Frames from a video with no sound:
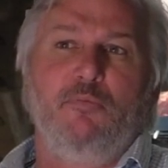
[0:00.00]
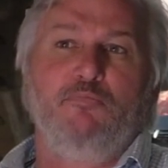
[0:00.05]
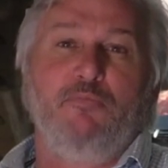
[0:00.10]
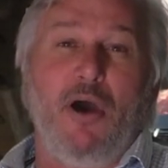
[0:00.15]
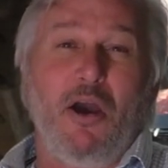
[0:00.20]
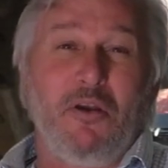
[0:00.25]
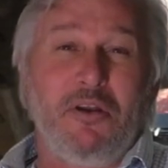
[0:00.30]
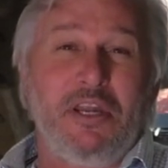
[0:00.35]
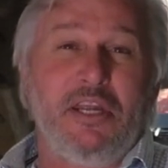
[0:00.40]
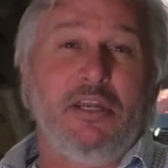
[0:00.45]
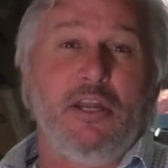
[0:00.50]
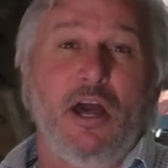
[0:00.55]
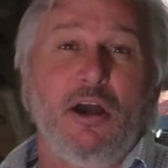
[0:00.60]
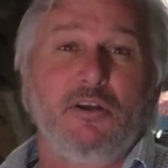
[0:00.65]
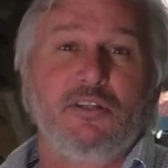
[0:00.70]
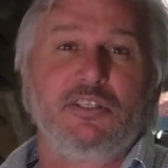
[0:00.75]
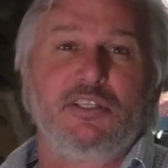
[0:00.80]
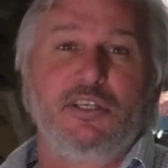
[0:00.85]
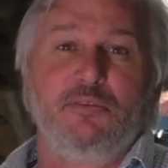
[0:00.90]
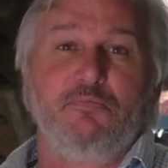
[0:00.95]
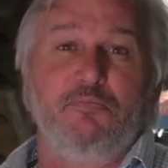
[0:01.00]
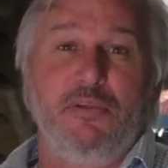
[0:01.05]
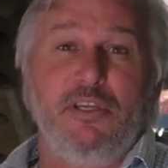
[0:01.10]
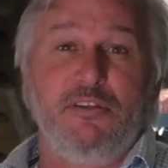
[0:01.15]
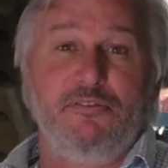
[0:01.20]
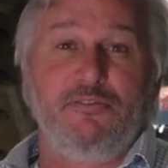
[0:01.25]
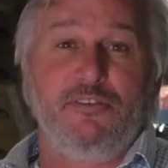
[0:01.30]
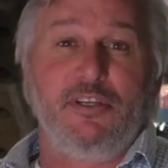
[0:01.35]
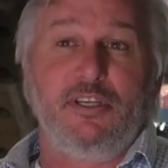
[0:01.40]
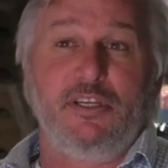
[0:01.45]
bony notes,
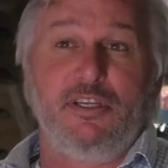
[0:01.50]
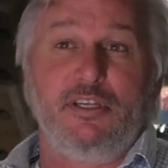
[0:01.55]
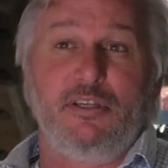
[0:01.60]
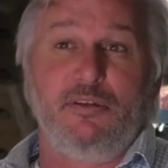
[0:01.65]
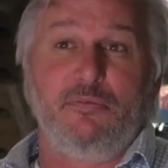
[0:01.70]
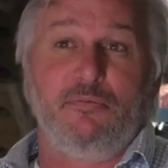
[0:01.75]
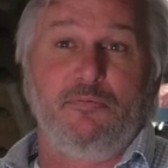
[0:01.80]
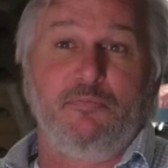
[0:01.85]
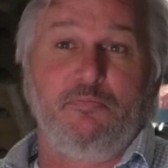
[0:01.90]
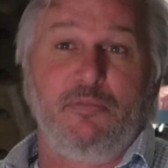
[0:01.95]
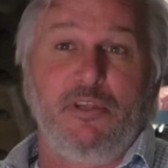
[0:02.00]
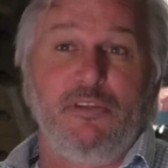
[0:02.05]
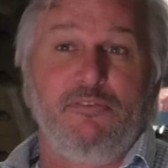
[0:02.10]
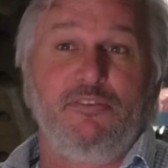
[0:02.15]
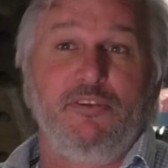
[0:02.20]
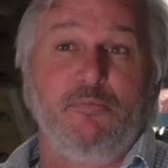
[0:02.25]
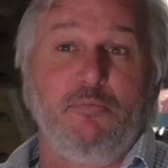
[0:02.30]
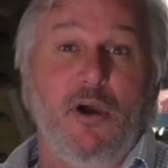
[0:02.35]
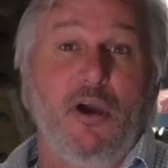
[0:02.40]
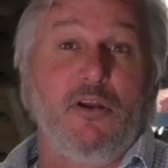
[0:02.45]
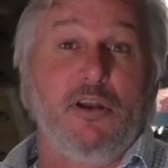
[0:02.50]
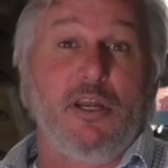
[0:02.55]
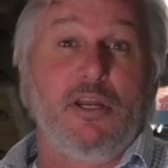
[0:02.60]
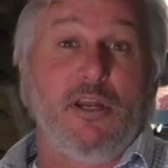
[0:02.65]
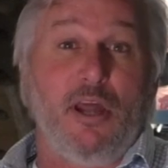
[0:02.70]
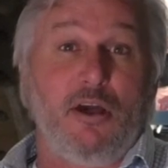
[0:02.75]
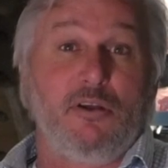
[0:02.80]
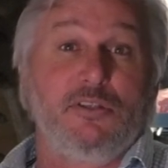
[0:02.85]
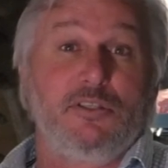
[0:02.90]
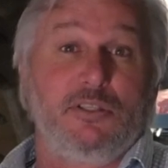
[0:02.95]
beefy bony
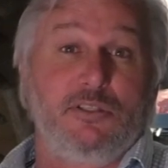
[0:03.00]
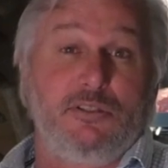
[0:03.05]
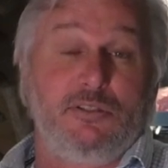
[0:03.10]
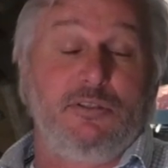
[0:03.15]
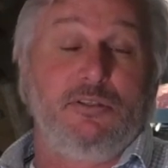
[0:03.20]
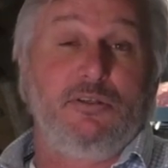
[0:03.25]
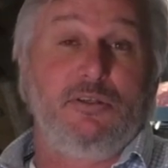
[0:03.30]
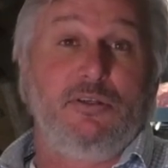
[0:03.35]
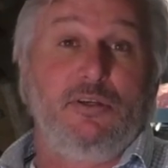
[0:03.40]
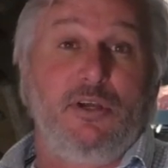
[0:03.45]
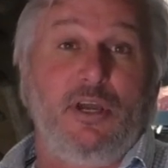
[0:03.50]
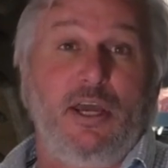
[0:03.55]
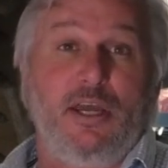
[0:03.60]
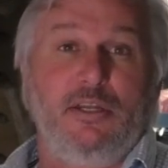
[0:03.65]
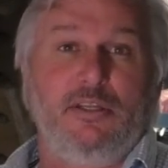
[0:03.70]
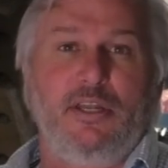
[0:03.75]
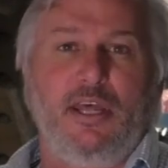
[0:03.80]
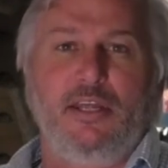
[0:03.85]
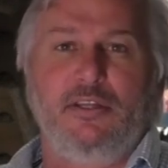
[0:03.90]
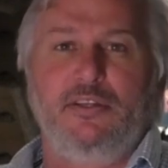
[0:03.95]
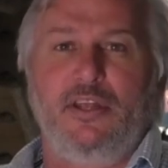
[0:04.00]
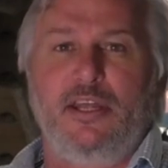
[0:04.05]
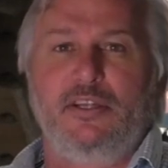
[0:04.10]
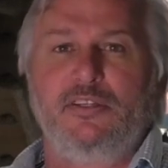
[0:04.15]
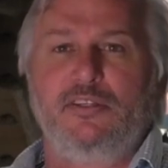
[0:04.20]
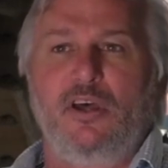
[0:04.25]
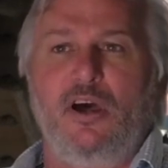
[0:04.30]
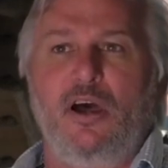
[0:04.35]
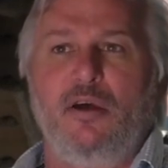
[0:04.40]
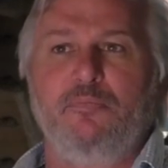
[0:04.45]
notes at
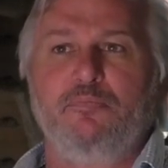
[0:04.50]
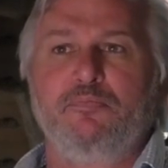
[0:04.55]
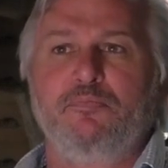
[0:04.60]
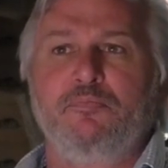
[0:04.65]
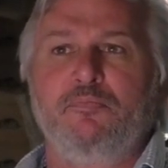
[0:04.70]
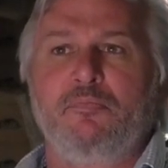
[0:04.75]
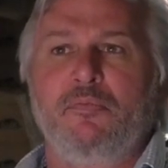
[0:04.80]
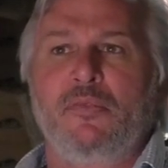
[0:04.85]
that time.